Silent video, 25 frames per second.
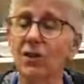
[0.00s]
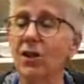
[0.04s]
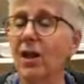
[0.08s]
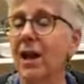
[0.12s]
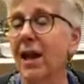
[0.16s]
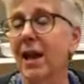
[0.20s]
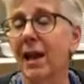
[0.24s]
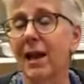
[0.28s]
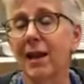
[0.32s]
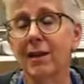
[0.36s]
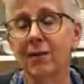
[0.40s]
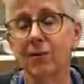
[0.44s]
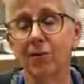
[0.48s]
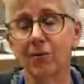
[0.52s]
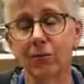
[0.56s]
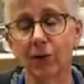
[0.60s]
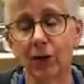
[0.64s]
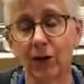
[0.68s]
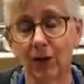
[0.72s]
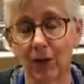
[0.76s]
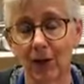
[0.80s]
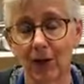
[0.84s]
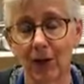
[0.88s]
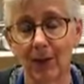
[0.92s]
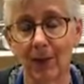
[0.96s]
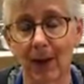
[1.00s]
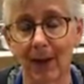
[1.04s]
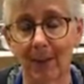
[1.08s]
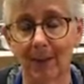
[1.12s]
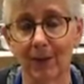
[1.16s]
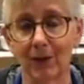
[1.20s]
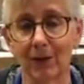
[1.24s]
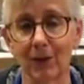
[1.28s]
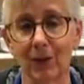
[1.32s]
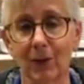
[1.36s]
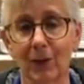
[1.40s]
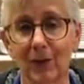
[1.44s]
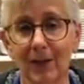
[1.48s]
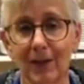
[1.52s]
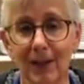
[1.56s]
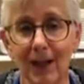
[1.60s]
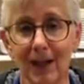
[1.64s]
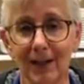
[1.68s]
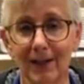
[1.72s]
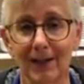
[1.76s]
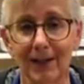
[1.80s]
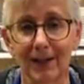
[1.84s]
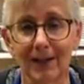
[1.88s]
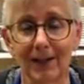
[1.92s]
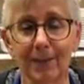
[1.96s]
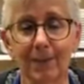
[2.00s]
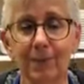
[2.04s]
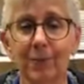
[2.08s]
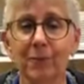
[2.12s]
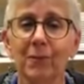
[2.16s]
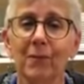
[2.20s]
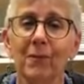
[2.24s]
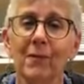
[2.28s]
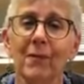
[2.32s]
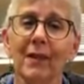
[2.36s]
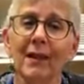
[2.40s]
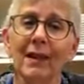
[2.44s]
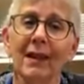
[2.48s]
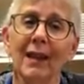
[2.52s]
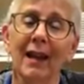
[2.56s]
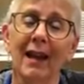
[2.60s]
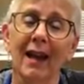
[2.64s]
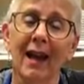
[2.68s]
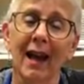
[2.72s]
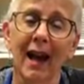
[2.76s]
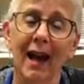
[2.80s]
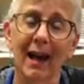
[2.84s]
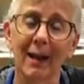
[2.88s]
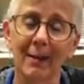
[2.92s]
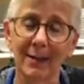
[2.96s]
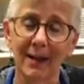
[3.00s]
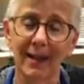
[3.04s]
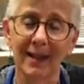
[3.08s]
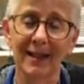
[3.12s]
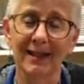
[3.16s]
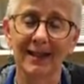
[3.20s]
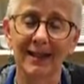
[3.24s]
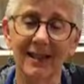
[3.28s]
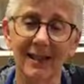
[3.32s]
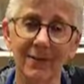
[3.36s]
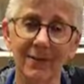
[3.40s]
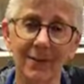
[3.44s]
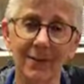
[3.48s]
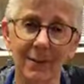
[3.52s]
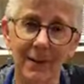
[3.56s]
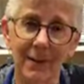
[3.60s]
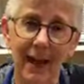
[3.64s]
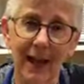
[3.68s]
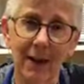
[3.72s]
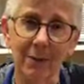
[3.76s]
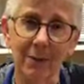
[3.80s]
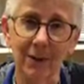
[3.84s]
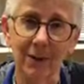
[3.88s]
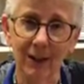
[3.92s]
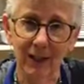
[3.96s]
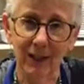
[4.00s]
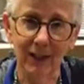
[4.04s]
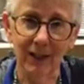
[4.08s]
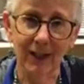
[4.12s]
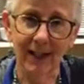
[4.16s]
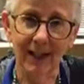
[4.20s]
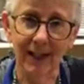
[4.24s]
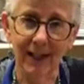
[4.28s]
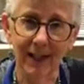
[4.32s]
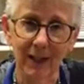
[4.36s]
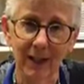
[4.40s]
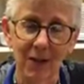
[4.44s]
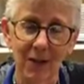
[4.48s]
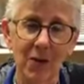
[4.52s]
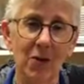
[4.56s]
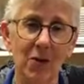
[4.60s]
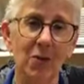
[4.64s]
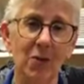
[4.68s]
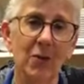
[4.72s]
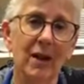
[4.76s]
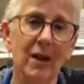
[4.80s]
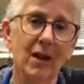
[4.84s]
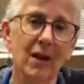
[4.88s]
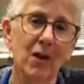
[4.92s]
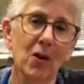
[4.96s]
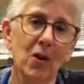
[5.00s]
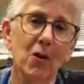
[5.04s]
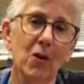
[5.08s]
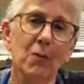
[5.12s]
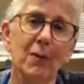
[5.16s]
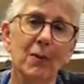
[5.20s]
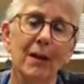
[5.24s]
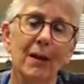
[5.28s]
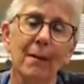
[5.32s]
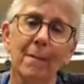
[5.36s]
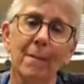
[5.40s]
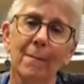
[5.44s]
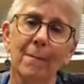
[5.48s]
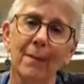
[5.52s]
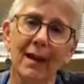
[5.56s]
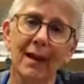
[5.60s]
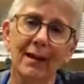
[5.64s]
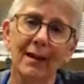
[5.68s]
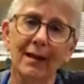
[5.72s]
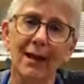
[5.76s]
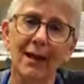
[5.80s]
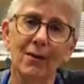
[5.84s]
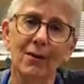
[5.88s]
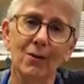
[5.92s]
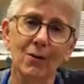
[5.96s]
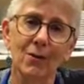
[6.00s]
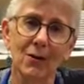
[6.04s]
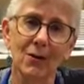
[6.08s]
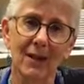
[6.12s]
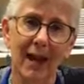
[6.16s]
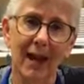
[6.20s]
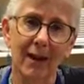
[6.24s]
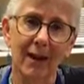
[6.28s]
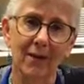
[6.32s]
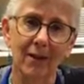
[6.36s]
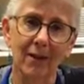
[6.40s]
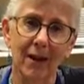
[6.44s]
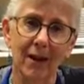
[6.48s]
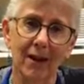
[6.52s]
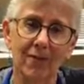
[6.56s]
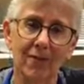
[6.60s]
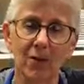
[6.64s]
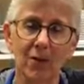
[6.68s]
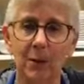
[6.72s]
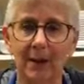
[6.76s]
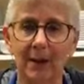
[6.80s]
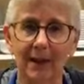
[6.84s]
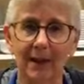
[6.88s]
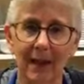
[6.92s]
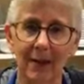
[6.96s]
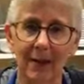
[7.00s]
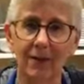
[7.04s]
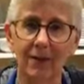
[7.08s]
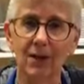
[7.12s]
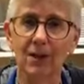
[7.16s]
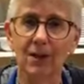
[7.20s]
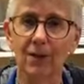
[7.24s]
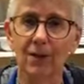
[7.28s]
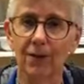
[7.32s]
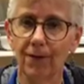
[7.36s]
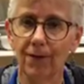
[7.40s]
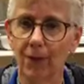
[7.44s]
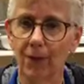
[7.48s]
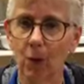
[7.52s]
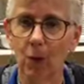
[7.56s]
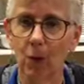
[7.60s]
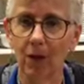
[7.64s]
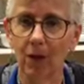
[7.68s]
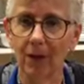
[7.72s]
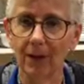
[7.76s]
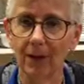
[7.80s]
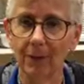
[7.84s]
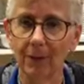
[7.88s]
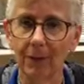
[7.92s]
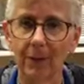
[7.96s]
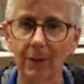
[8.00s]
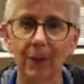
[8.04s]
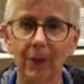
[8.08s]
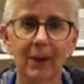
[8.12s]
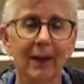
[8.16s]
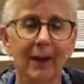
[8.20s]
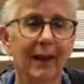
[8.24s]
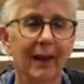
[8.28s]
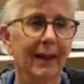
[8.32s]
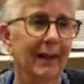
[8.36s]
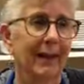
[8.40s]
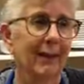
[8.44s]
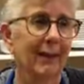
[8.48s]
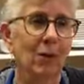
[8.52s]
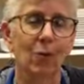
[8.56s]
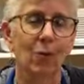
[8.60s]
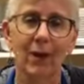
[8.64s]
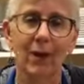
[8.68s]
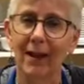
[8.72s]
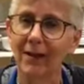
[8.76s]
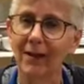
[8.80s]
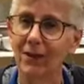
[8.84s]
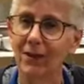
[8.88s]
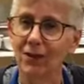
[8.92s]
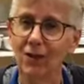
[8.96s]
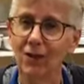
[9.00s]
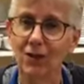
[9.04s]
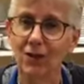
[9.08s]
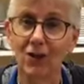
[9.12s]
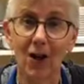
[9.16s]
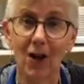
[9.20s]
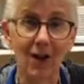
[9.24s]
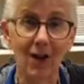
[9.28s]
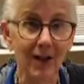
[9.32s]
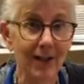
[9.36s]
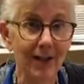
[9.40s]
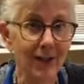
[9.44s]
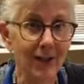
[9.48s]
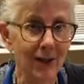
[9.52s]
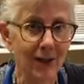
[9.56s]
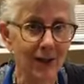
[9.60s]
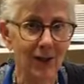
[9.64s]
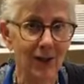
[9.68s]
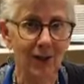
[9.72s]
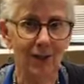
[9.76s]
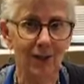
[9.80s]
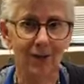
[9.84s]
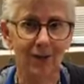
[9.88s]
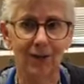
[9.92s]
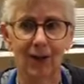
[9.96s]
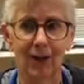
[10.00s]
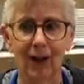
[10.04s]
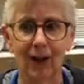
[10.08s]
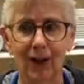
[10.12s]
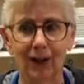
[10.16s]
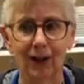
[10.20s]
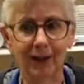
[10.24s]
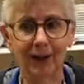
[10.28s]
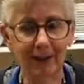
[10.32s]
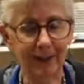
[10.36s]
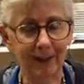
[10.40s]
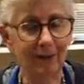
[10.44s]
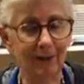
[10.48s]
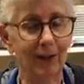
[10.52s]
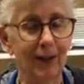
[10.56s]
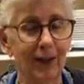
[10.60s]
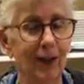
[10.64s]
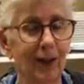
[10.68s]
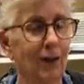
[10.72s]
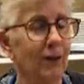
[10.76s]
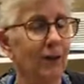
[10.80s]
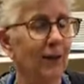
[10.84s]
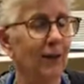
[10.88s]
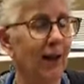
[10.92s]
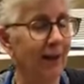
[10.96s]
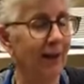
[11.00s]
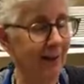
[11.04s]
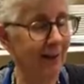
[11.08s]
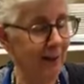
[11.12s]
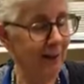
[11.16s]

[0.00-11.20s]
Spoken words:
sausage and roasted peppers with sausage. I'm Nancy from Now We're Cooking. We are open Monday through Saturday from 11 to 4. The weather's starting to turn fall, even